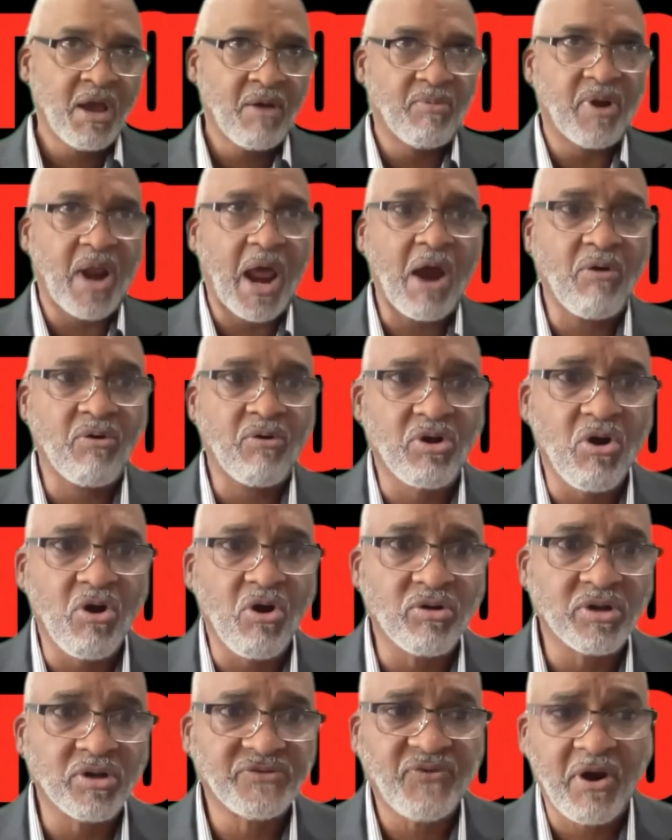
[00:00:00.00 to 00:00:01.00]
But our
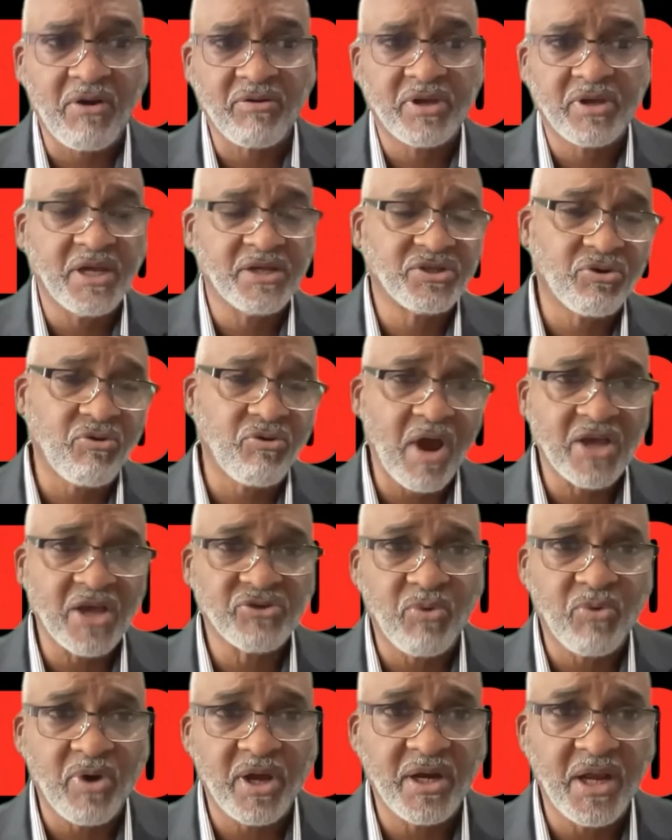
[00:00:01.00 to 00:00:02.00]
goal is for our kids to
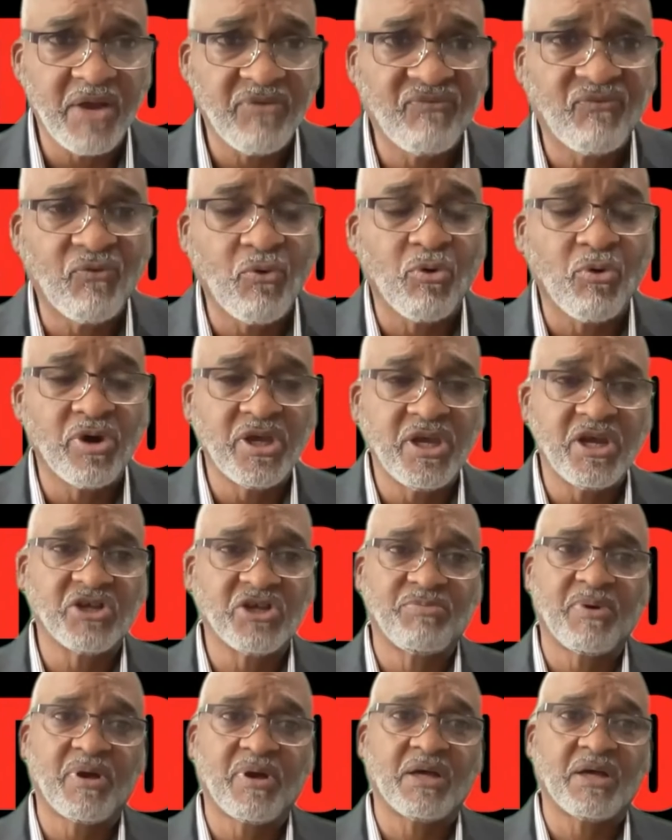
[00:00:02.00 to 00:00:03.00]
graduate in 4
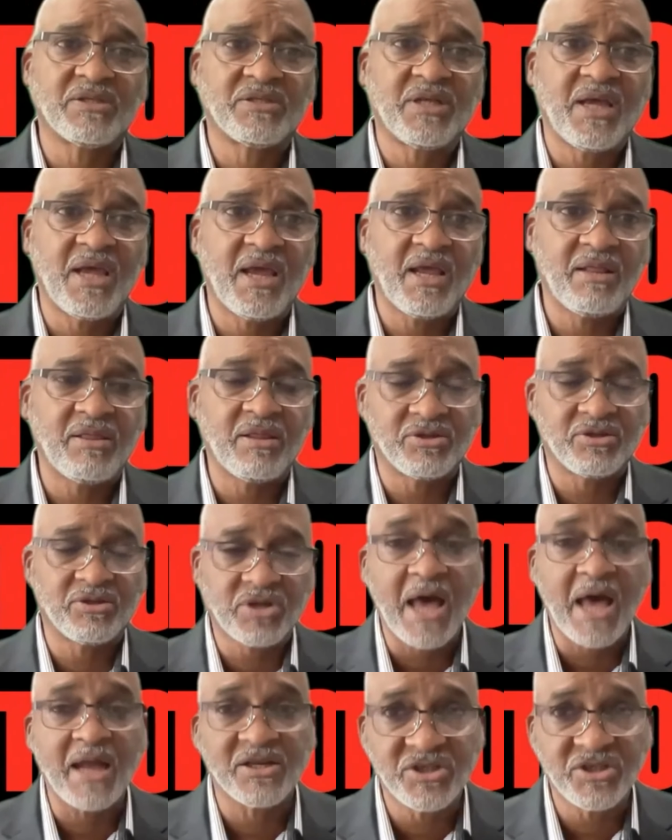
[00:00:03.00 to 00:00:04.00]
years because the
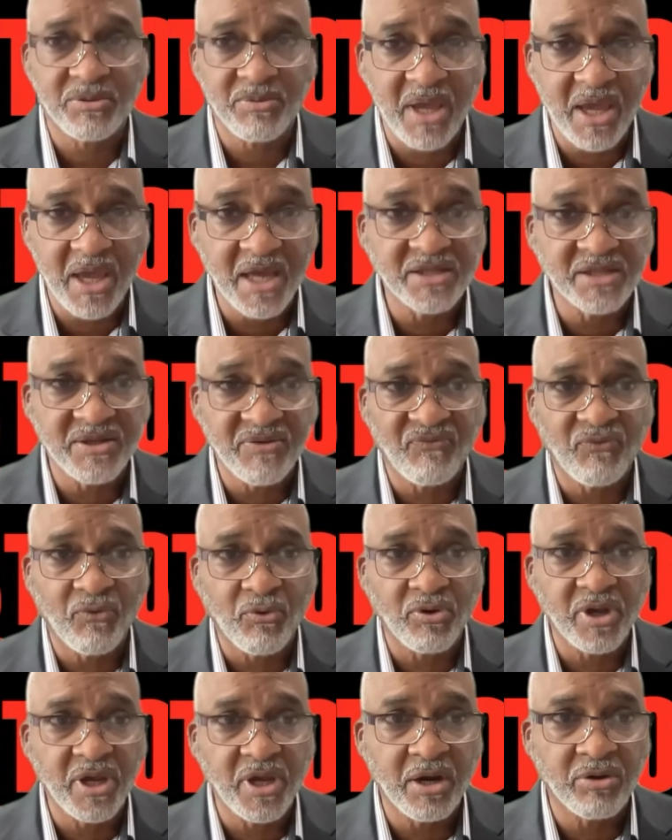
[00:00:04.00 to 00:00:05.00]
scholarship ends in
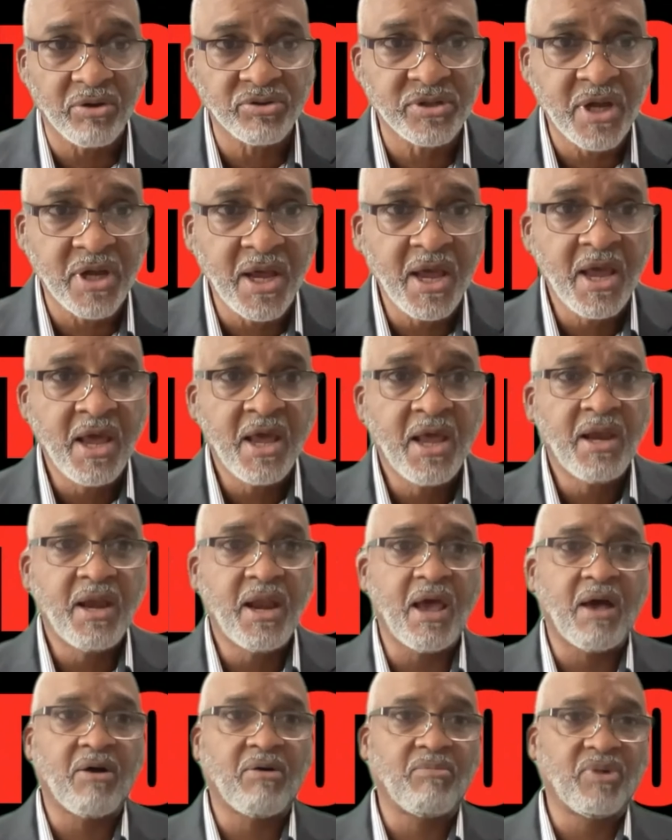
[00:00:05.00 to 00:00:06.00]
4 years.
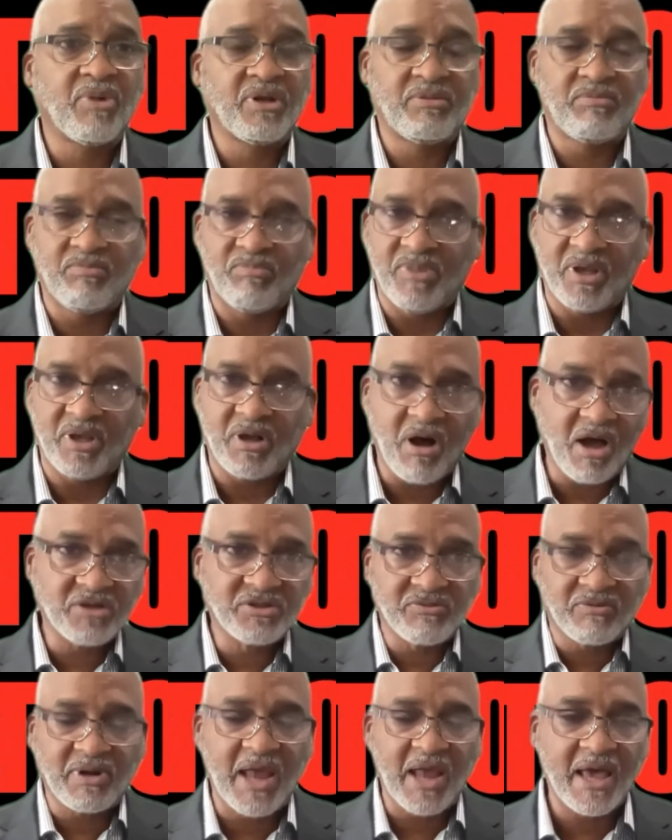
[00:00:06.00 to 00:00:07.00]
Now, but
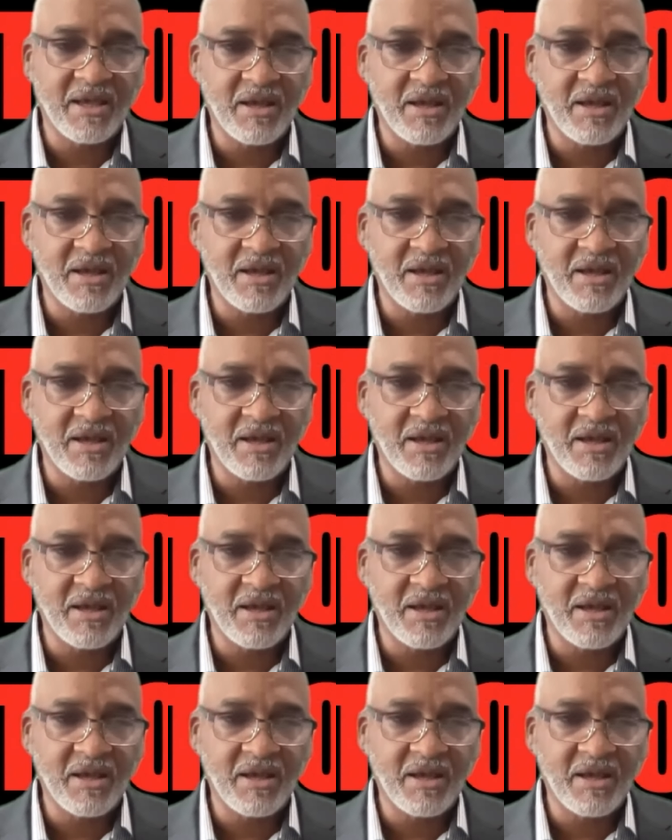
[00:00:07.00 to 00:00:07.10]
because of